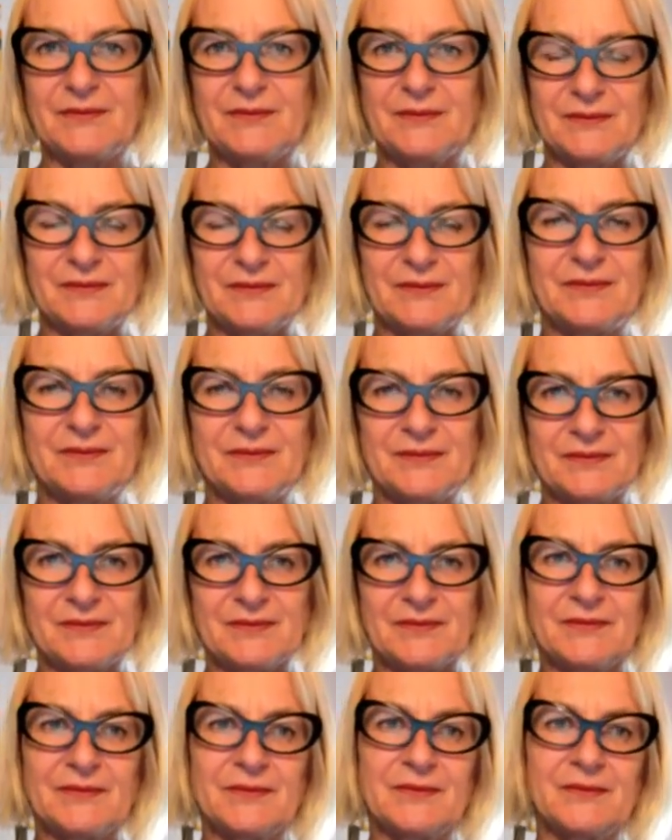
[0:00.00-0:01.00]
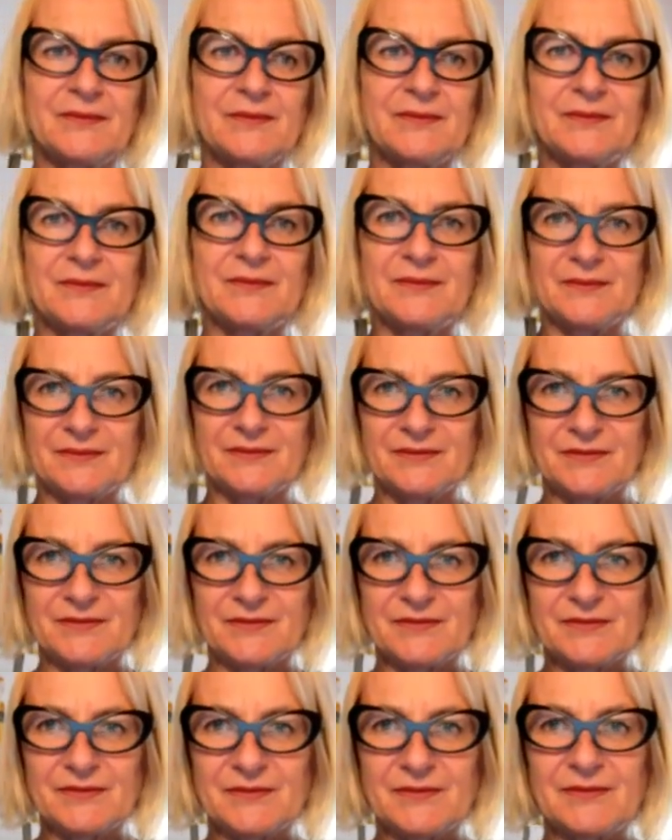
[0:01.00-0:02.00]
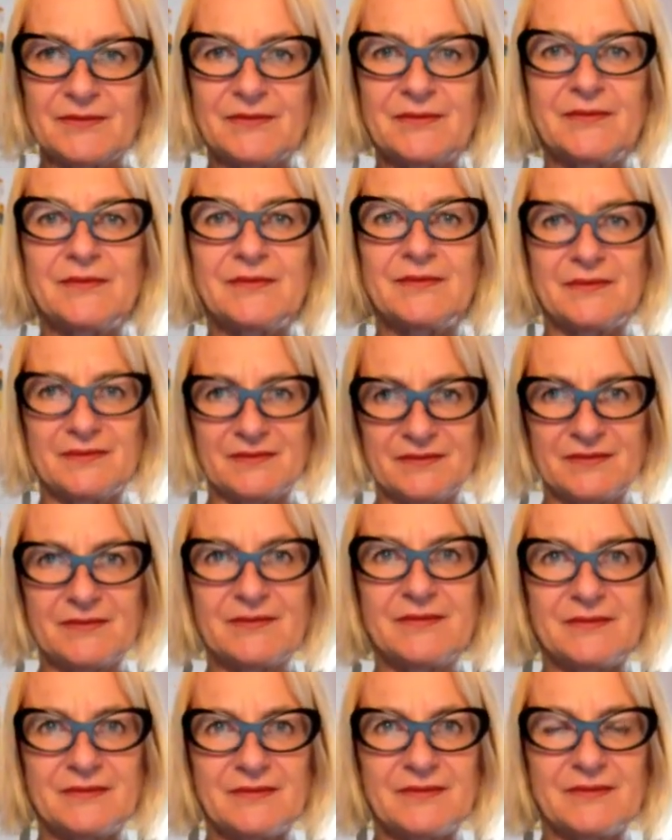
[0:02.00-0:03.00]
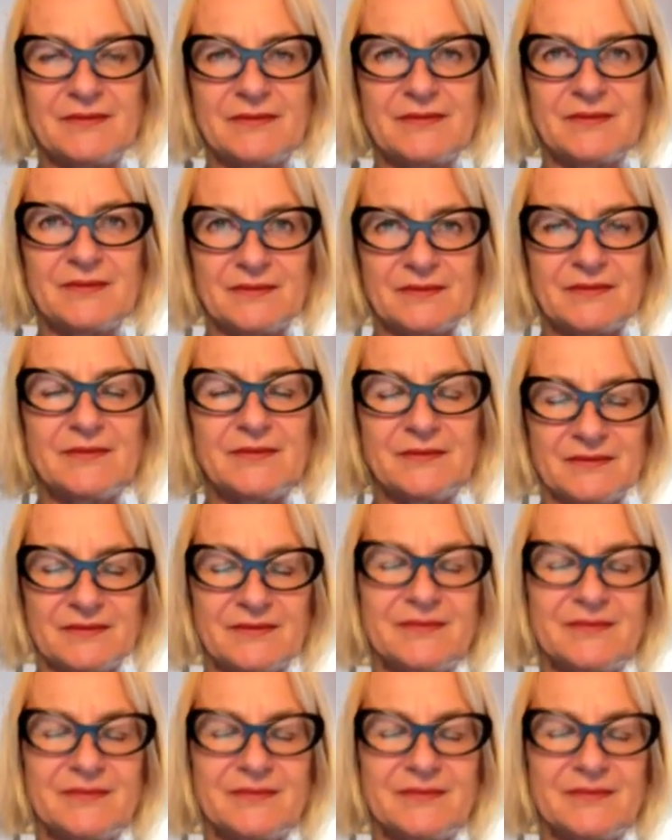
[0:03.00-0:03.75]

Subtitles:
[no speech]